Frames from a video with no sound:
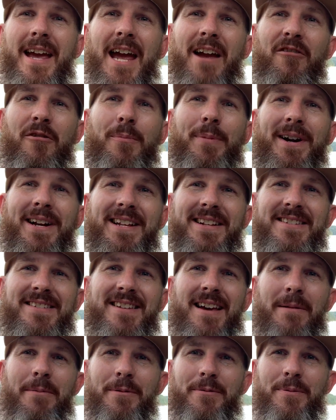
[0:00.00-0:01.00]
Hey everybody, it's
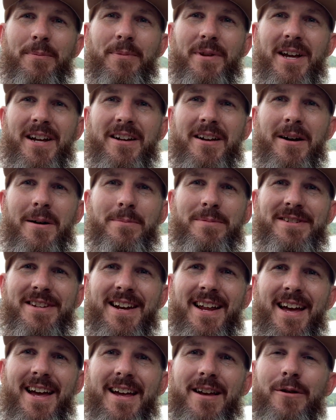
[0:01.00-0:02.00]
Simon from Lake Hub.
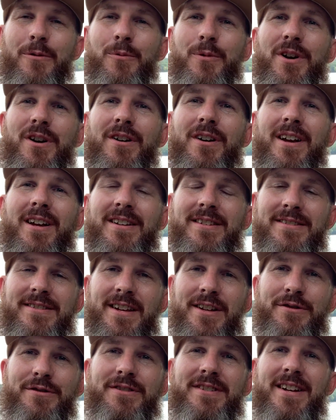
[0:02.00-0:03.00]
Today we are in
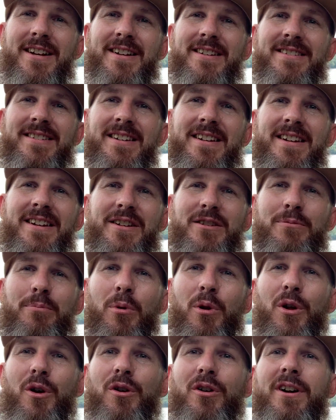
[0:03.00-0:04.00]
Central Tennessee
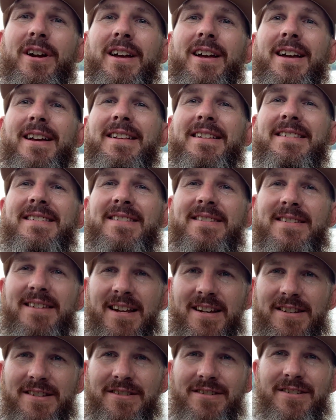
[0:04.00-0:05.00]
exploring
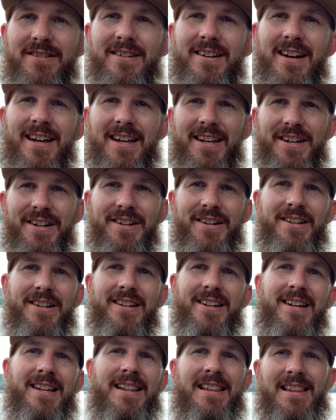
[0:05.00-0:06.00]
Center
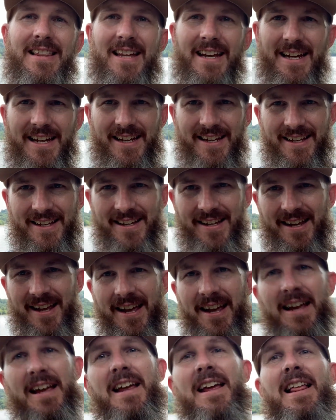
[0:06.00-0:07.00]
Hill Lake.
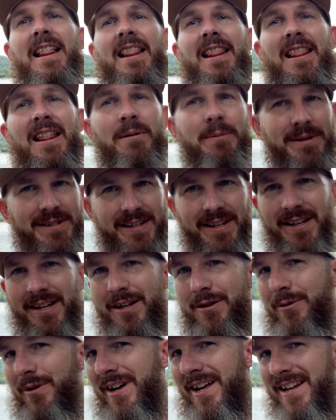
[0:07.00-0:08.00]
Let me tell
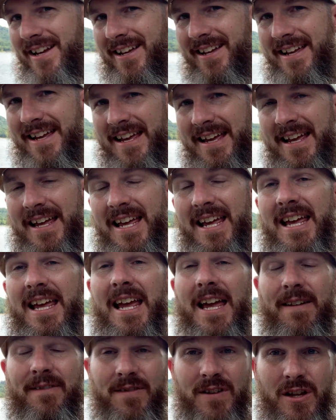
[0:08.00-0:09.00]
you what,
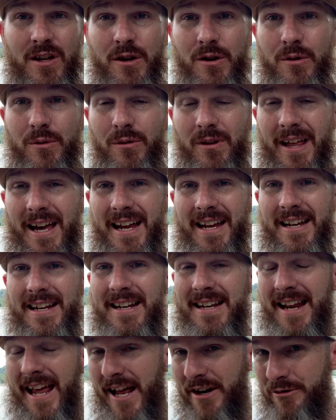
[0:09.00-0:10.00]
if you like
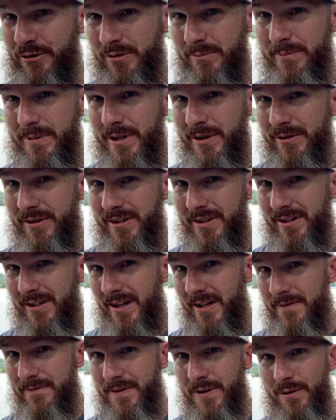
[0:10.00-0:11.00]
natural beauty,
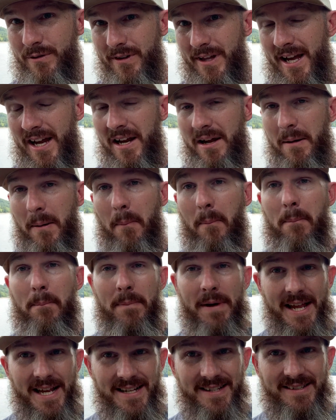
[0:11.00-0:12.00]
if you like
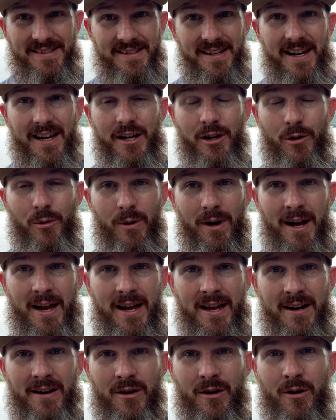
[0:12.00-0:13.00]
peace and
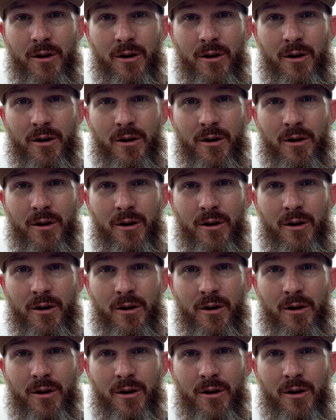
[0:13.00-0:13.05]
quiet,